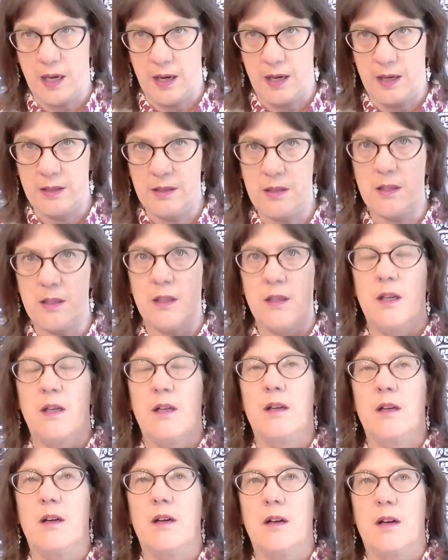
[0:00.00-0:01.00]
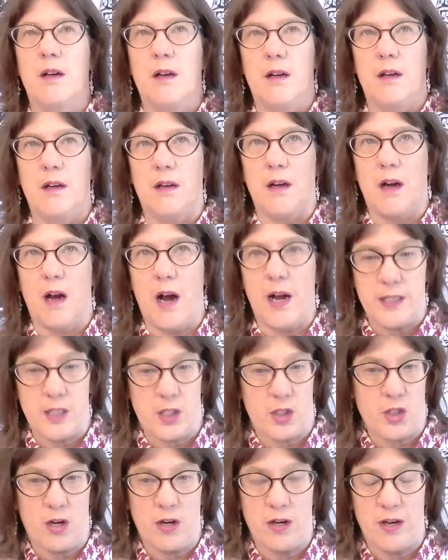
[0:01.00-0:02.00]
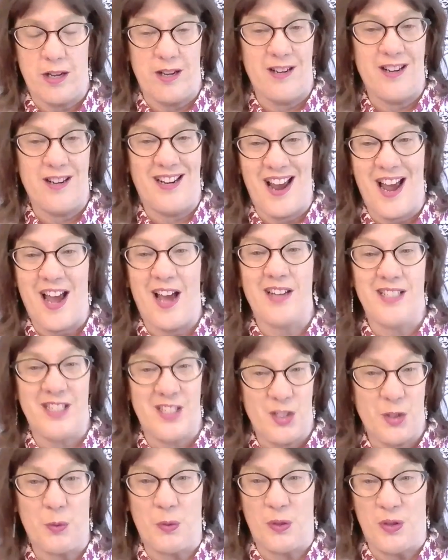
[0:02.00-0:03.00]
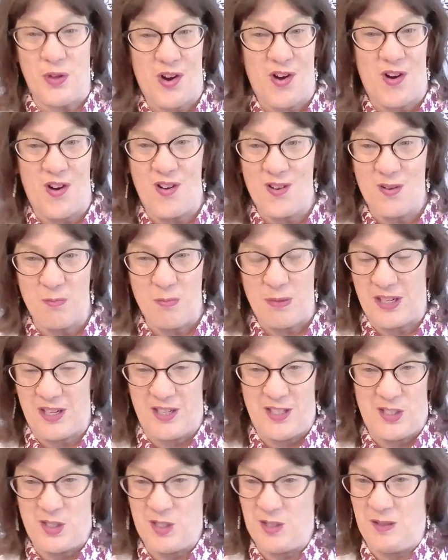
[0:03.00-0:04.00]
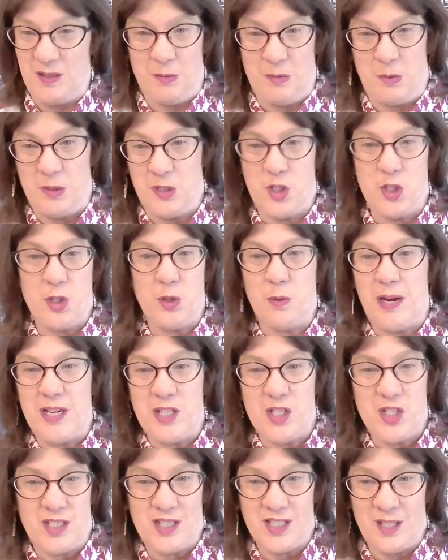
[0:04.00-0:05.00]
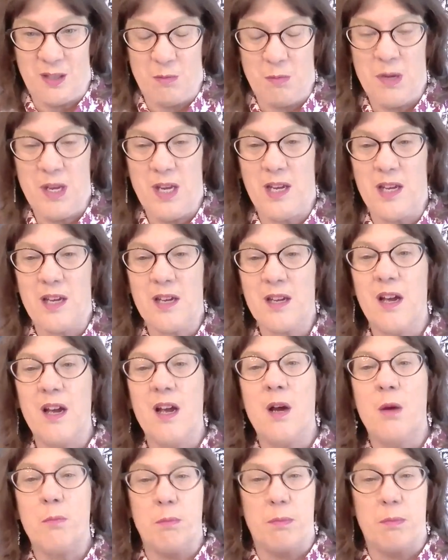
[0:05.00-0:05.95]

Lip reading: And I started and had to do it all because it was two agents and me.